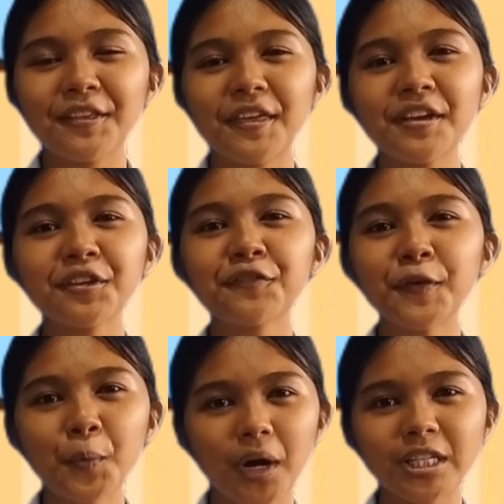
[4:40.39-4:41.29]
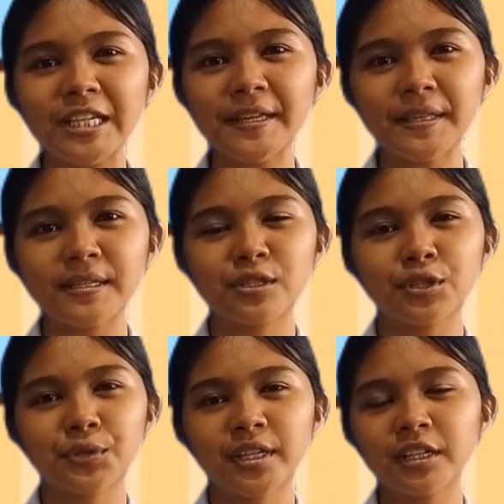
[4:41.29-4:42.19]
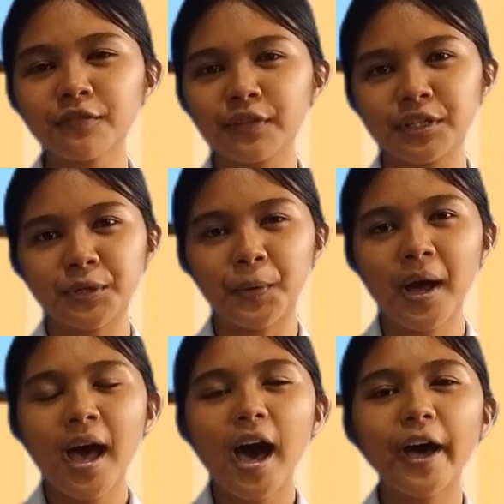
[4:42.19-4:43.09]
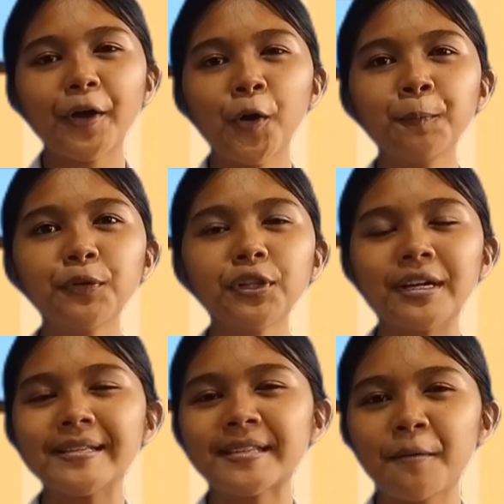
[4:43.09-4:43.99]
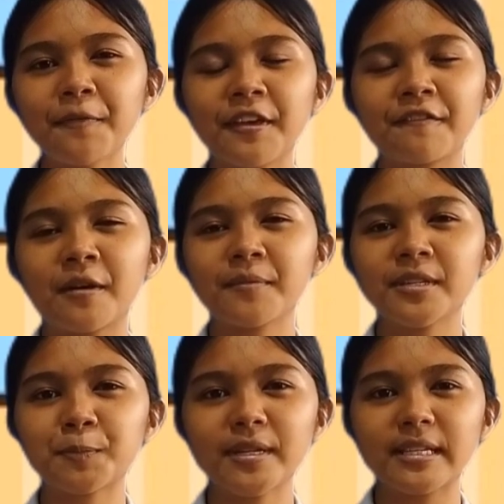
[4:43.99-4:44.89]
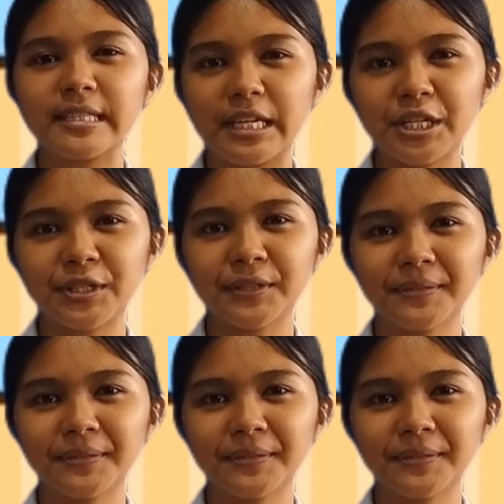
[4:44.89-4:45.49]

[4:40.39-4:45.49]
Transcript: Thank you for watching this tutorial video. I hope you learned something from this presentation.